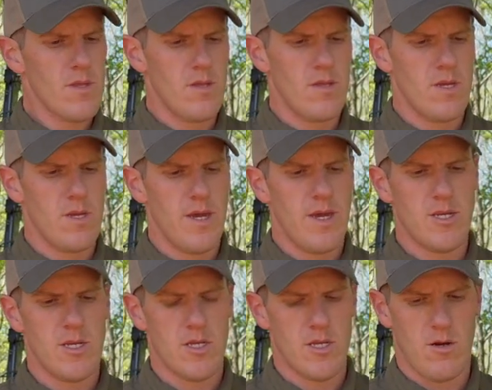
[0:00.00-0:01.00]
The
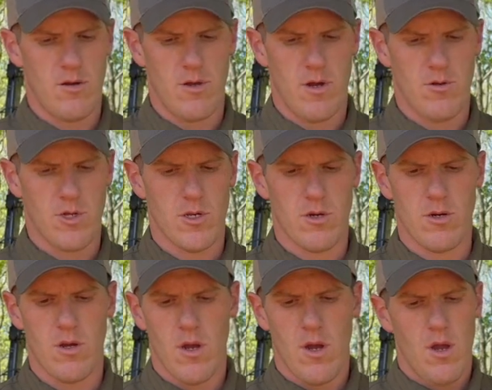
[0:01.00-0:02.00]
edges on the
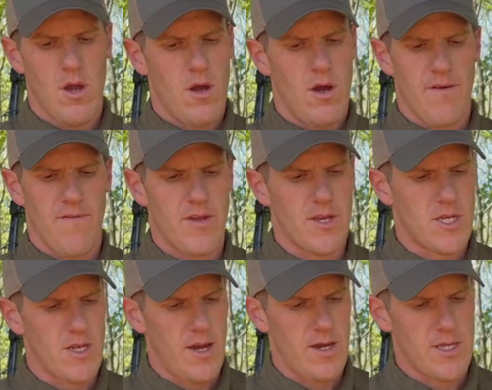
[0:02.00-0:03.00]
holster are finished
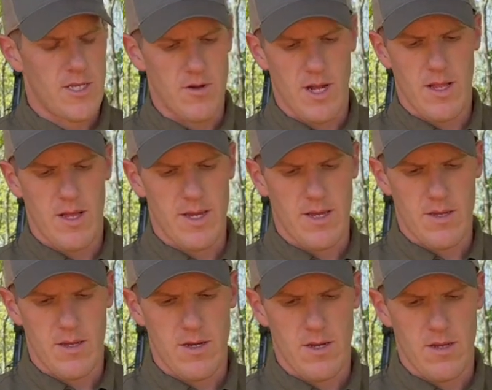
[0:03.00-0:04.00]
nice. They're not like
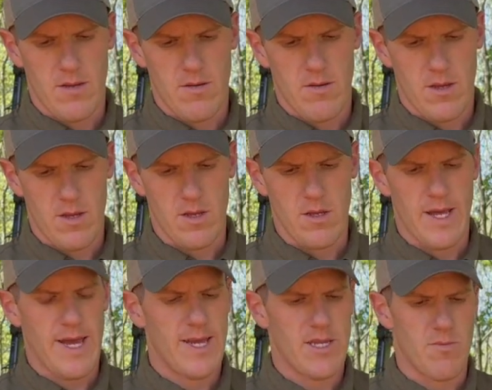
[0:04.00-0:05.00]

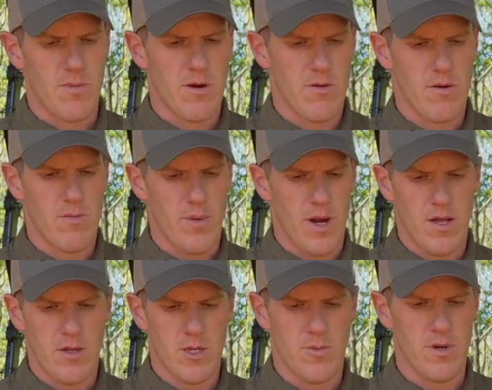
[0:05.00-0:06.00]
glass mirror
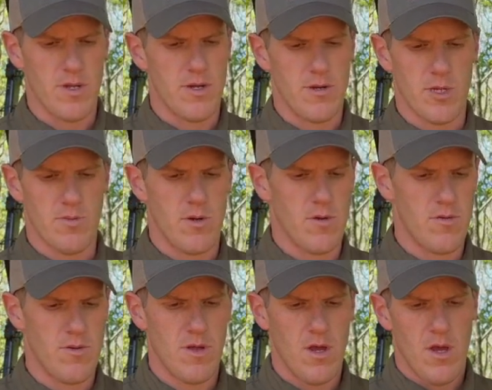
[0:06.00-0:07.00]
polish, but they're
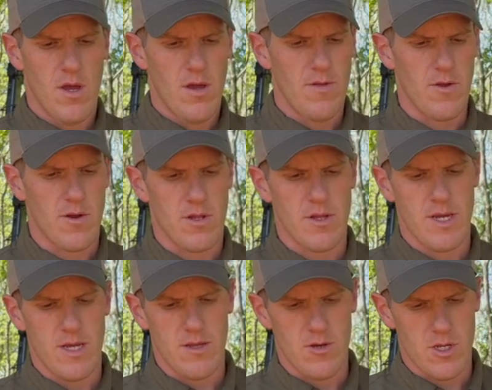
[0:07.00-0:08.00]
smooth. They're
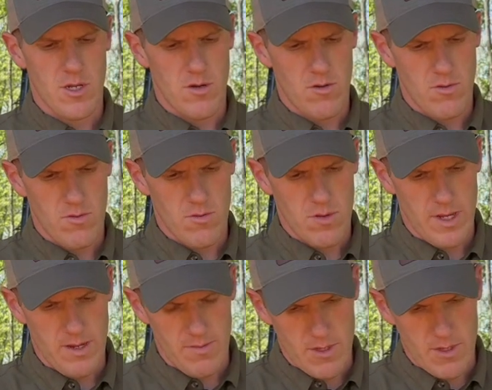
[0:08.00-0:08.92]
clean. There's no like